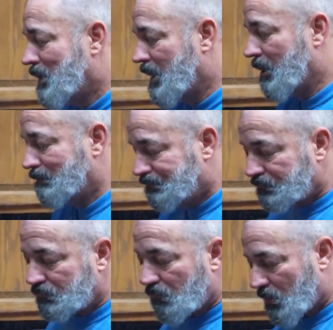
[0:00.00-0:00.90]
But
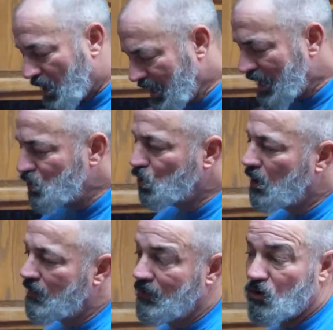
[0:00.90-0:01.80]
I got a
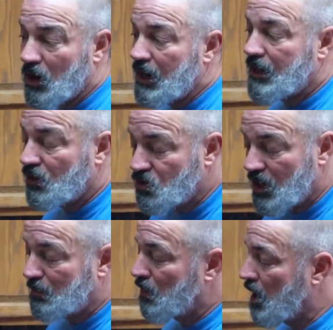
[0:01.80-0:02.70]
dual oven, a great
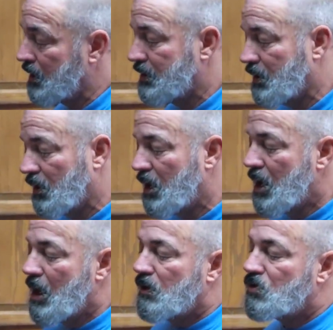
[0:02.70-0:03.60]
KitchenAid product here.
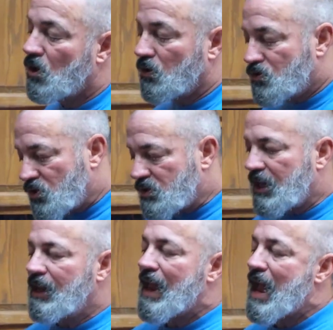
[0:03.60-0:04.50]
So it's
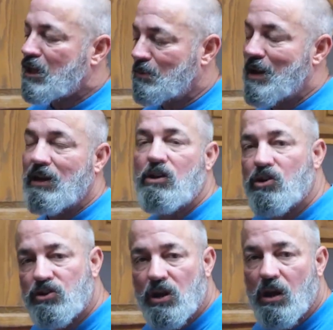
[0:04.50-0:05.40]
just getting acclimated to
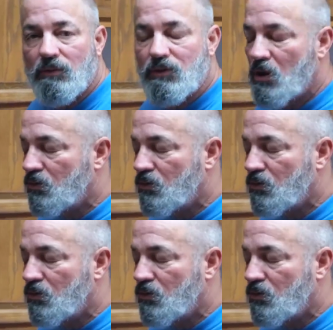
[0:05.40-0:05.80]
your stove.